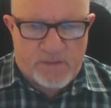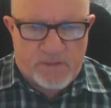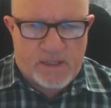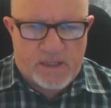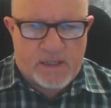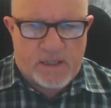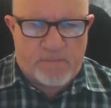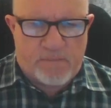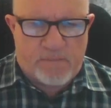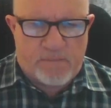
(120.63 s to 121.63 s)
endgame.
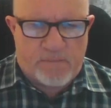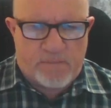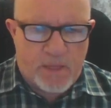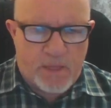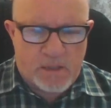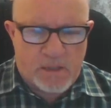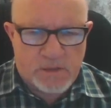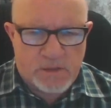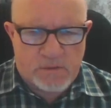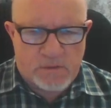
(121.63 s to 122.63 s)

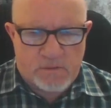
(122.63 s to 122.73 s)
So